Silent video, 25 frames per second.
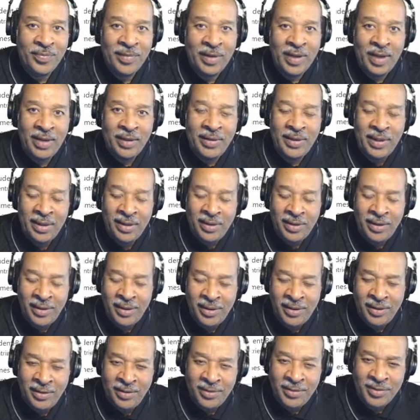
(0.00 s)
think
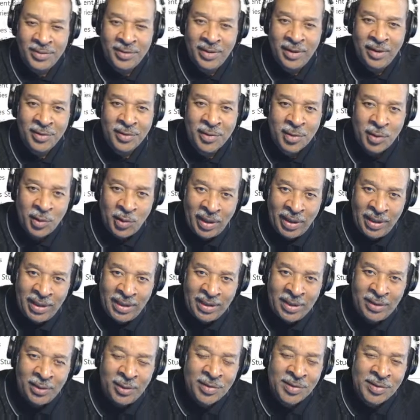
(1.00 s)

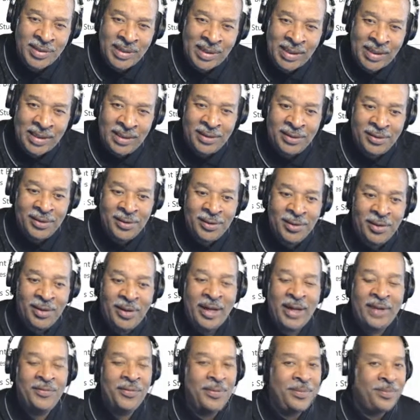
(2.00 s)
Australia, New Zealand,
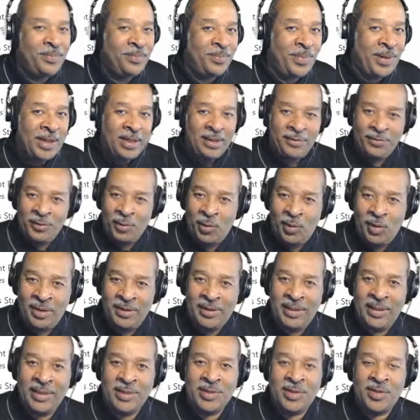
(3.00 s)
every part of the
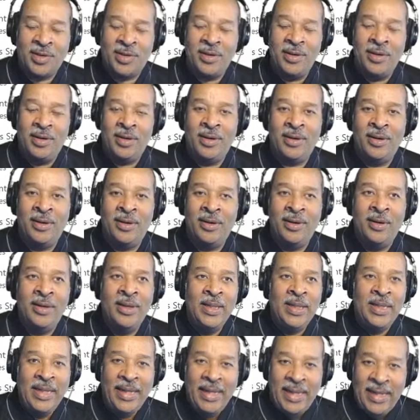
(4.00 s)
world that's
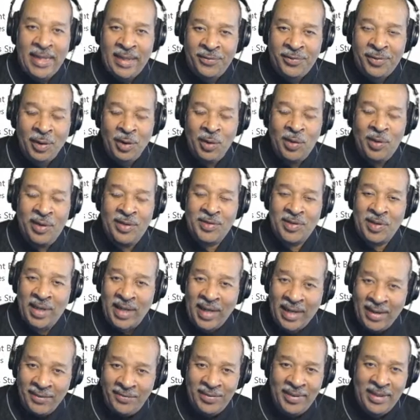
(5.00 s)
influenced or
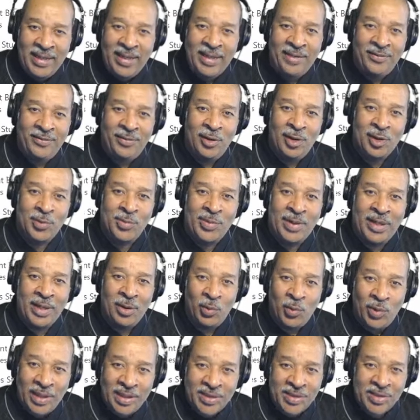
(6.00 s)
heavily influenced by
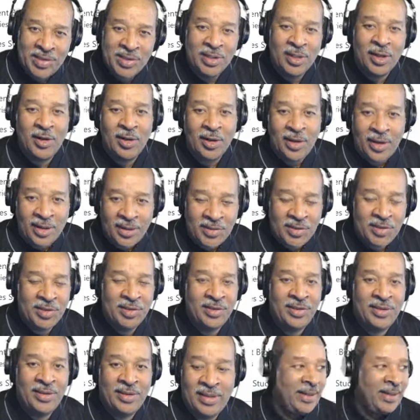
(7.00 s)
Western
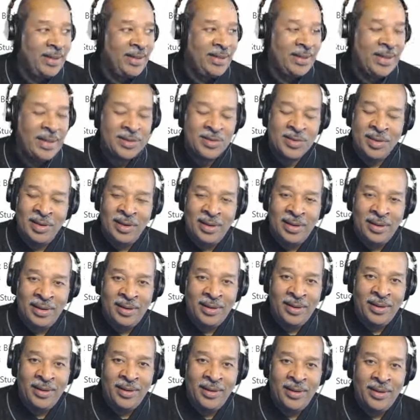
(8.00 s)
culture, there's
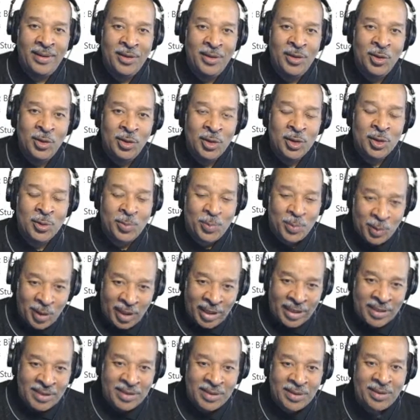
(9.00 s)
a huge
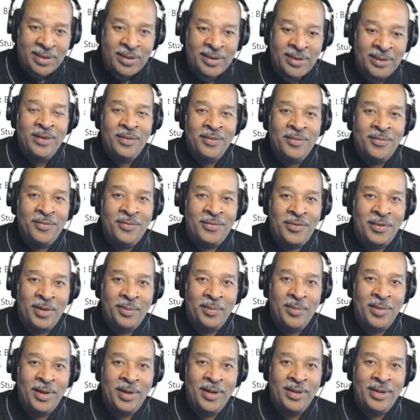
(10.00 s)
pressure
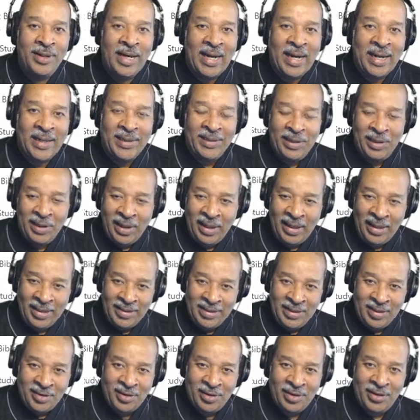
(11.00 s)
from an
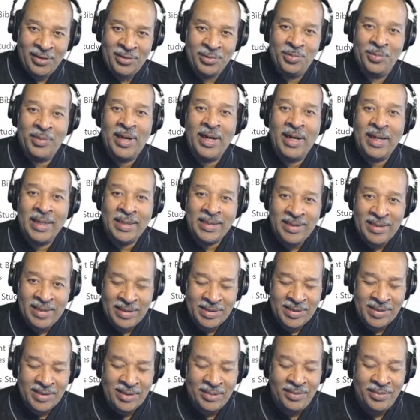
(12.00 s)
ideology called
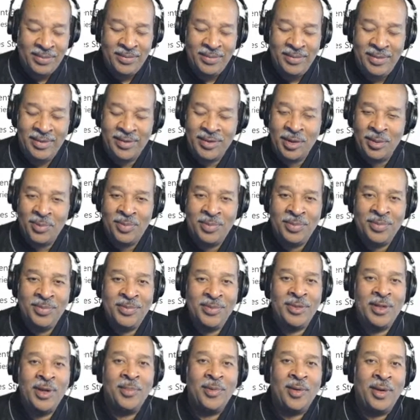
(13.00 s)
Marxism. Some
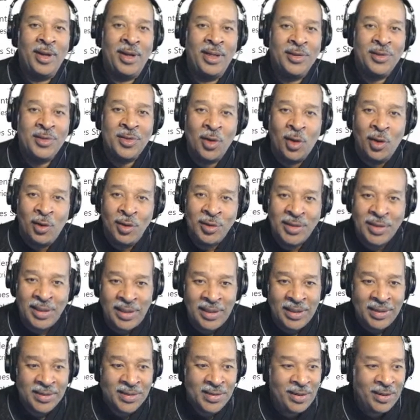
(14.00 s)
call it
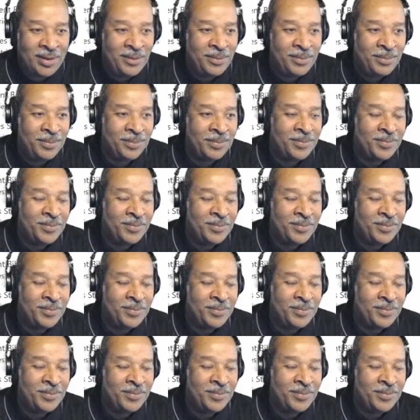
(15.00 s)
socialism,